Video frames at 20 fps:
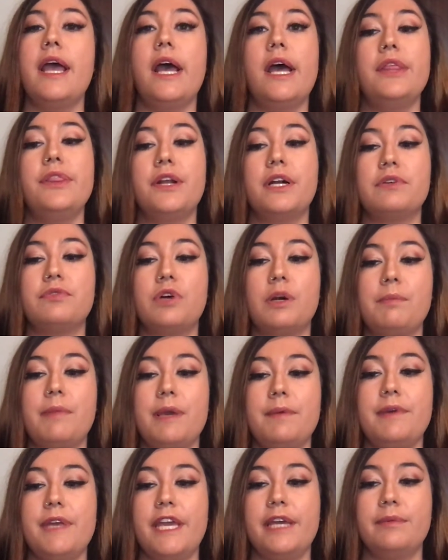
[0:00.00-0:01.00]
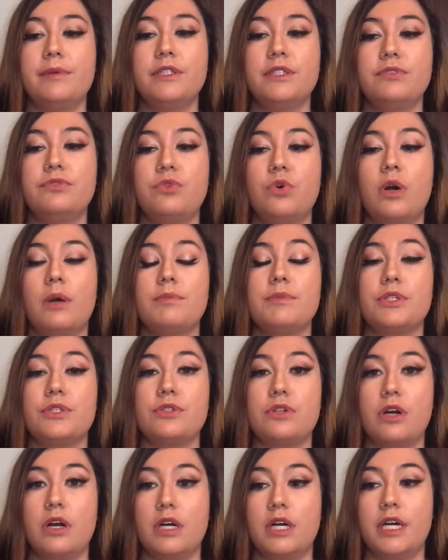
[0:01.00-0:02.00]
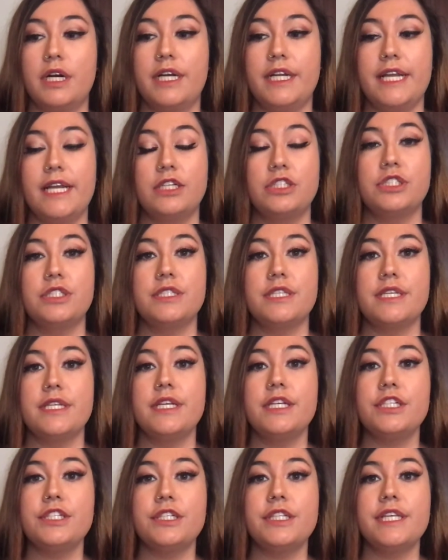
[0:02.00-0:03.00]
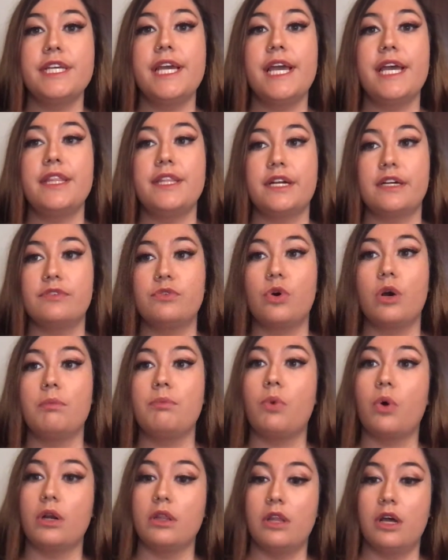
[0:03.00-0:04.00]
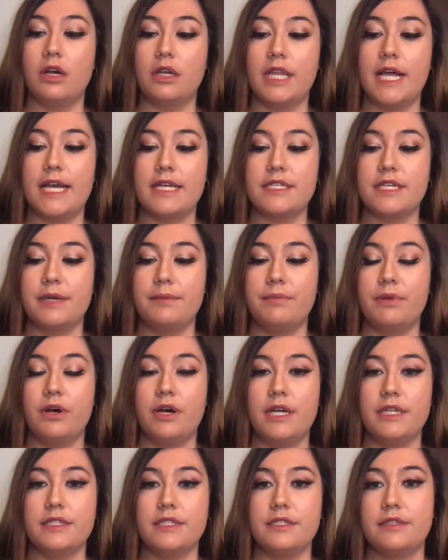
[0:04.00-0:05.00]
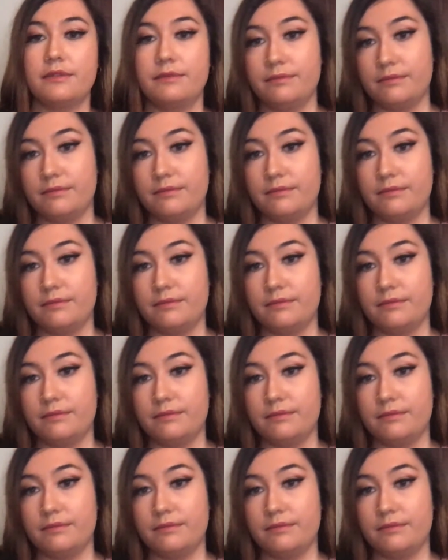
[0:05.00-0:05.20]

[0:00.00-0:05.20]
and therefore may be able to form stronger connections initially and therefore more long-lasting bonds.